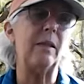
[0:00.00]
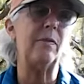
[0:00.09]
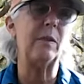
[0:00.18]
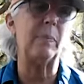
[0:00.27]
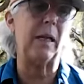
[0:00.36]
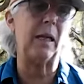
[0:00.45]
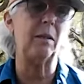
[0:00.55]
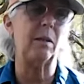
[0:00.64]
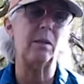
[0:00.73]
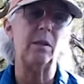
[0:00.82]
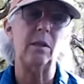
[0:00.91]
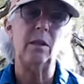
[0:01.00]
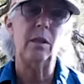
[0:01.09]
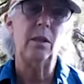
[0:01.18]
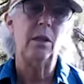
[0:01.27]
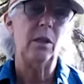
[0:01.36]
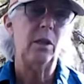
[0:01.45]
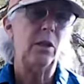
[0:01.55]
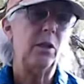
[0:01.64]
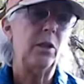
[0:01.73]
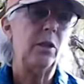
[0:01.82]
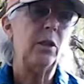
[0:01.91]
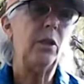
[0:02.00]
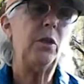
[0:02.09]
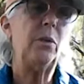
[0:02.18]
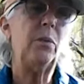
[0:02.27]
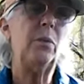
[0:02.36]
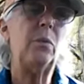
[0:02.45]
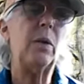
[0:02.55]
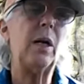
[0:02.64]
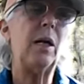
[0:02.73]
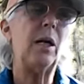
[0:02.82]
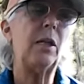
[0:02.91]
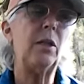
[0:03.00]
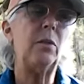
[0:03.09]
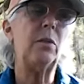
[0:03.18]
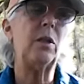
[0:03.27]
of his pants. You